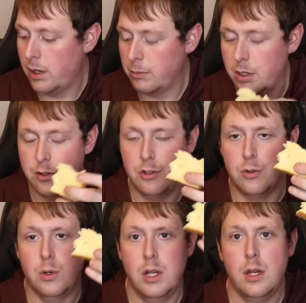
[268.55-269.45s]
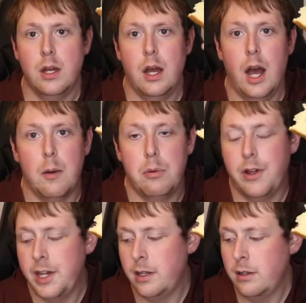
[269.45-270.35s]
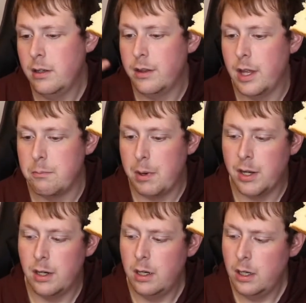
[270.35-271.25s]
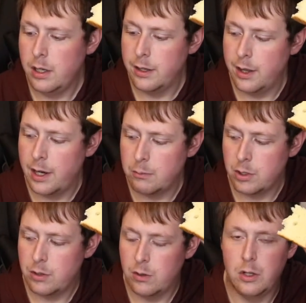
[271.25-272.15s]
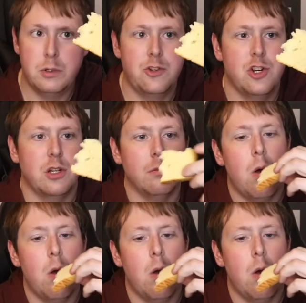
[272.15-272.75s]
I'm going to do plain, then butter, and then I'm going to do a little bit of chicken.